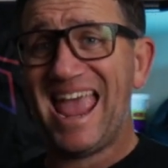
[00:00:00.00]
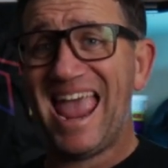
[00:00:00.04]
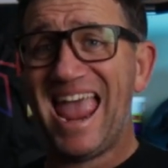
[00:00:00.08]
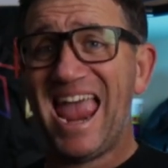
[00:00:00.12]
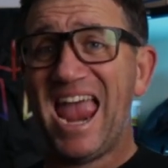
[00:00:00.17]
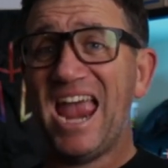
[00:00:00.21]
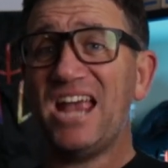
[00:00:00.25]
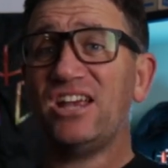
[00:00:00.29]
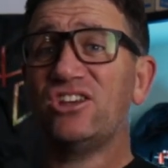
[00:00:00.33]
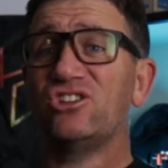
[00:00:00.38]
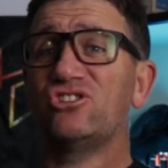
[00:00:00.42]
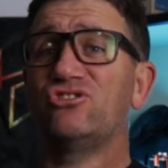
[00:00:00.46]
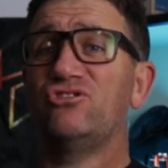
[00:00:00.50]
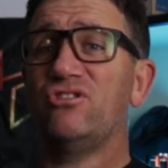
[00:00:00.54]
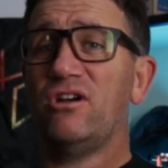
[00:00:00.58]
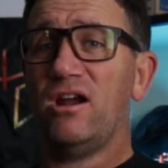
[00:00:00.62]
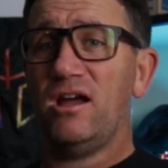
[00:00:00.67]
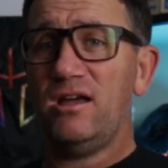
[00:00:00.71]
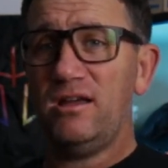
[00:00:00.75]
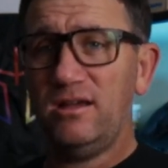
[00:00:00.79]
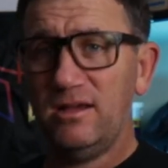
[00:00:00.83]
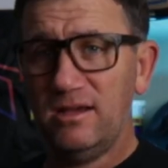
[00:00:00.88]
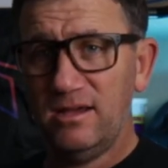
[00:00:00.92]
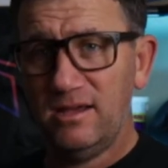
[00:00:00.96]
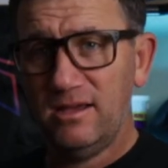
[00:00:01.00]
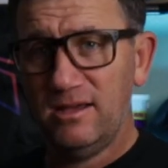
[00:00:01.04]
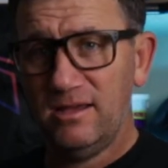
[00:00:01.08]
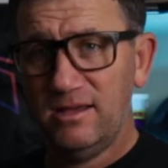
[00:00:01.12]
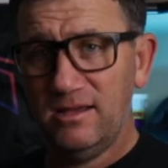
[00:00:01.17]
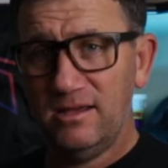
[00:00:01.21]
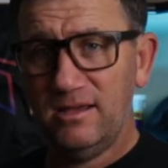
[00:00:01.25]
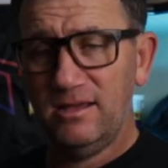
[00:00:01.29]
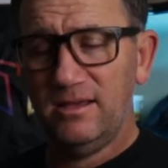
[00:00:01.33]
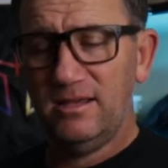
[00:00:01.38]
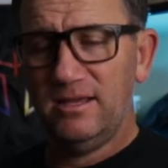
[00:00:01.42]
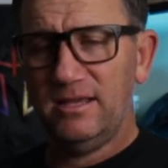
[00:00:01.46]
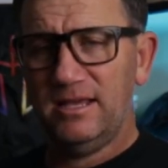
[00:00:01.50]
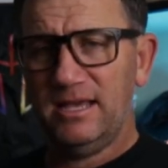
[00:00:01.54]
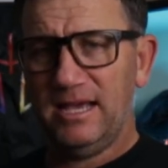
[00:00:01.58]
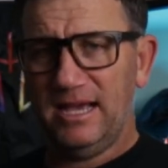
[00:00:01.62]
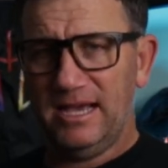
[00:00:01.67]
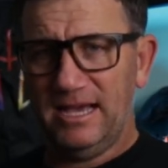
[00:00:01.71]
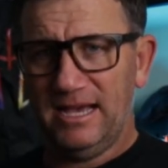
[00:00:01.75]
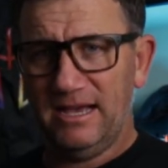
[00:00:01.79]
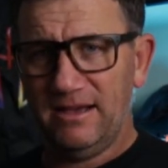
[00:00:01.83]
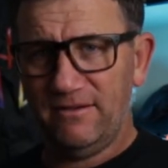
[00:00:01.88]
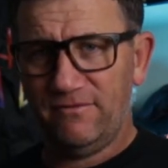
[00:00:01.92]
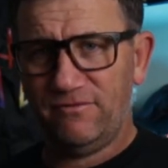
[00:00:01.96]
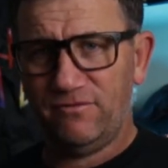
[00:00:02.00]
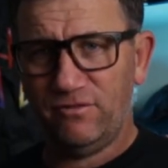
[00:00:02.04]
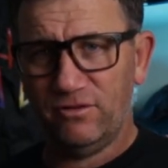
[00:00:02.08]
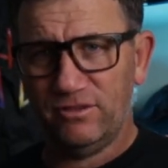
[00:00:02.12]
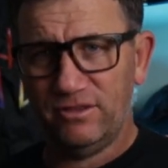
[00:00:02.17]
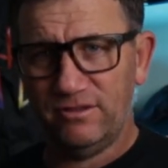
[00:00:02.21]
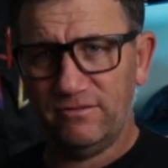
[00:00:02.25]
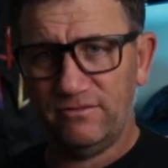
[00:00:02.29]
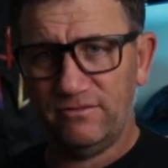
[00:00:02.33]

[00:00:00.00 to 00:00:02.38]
extra for the